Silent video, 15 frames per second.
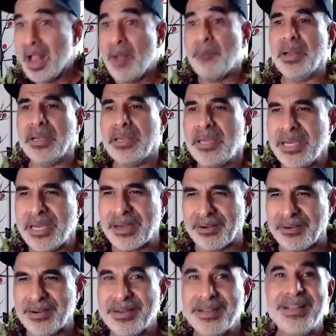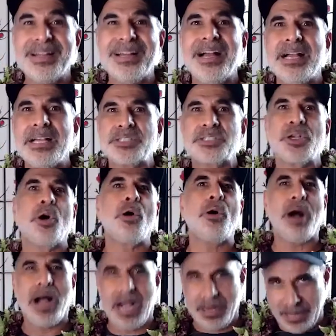But here,
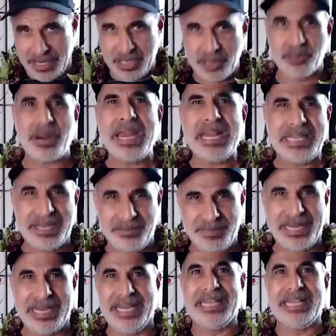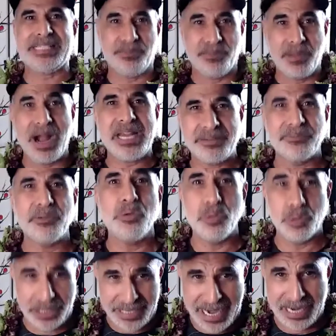so ingrained in me is the mind of a
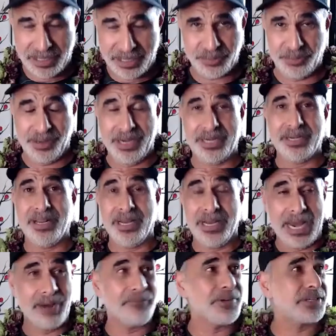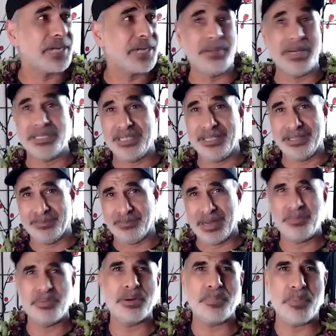hula dancer. And every time I see them, my
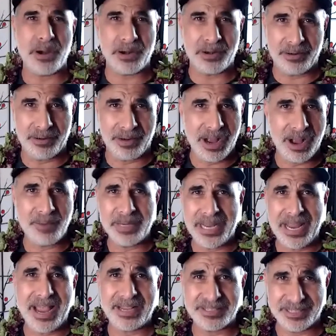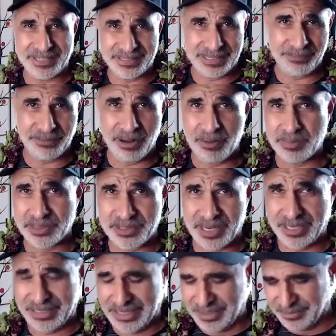poor partner, how many accidents have we almost
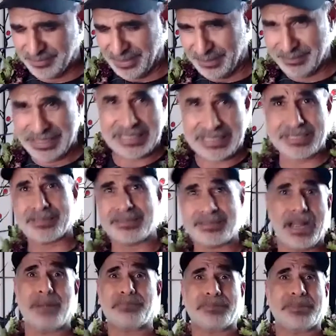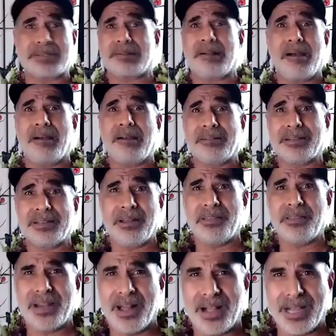gotten into? I'm like, stop the car, look at all that
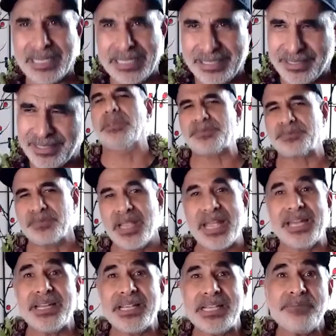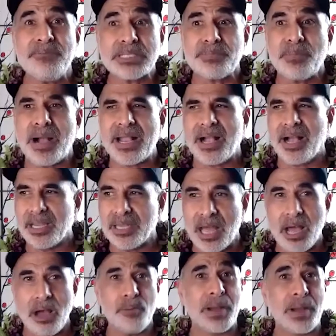a'ali'i. And it was my
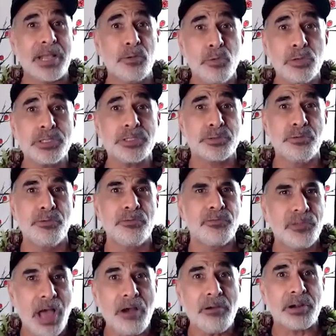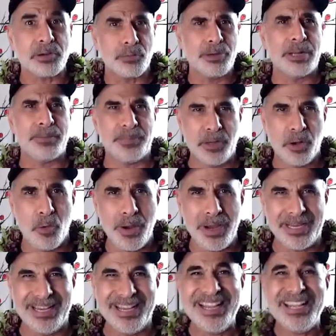halau, my hula school flower growing up in Hawaii.
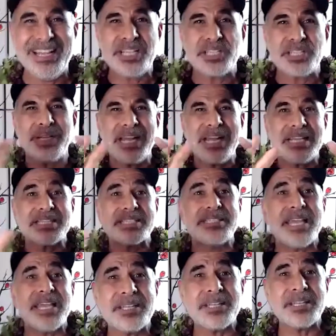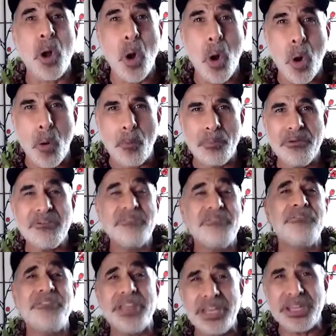So when I sent home a
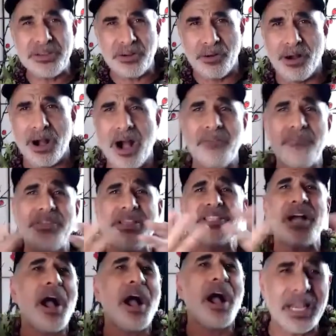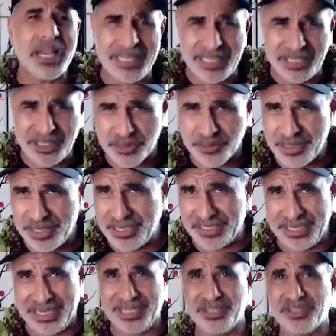video of these a'ali'i trees
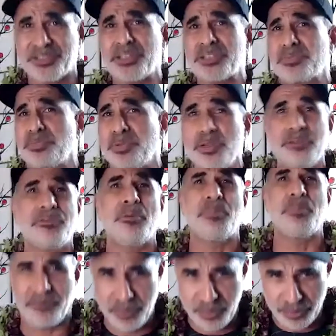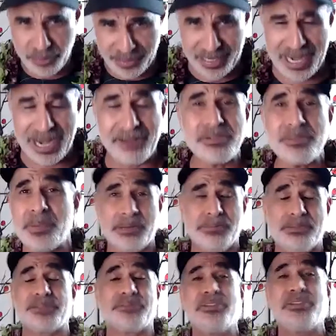in such beautiful profusion, everybody
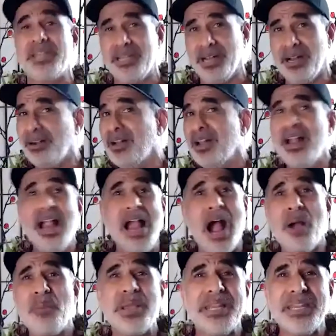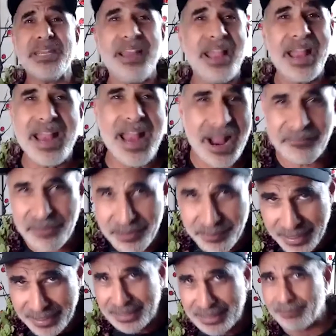was freaking out. How many lei have you
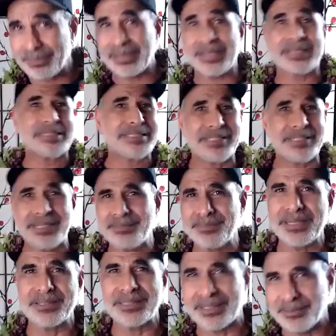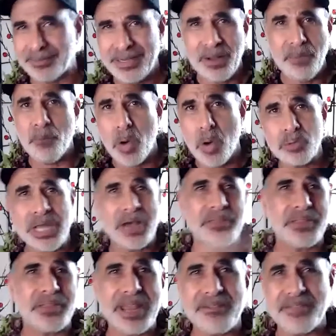made? I'm like, I'm not gonna mow down the
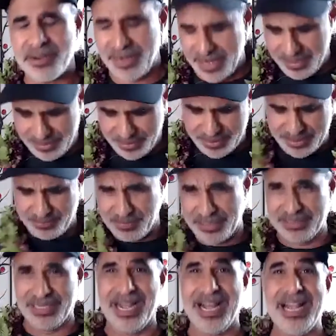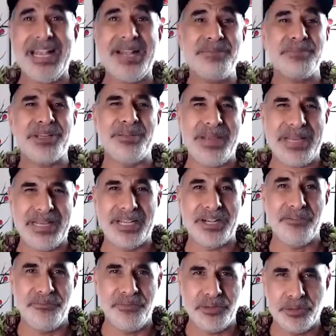Netherlands, but I am gonna make like a
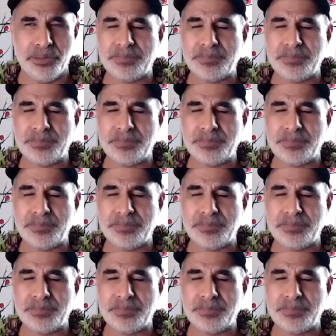few.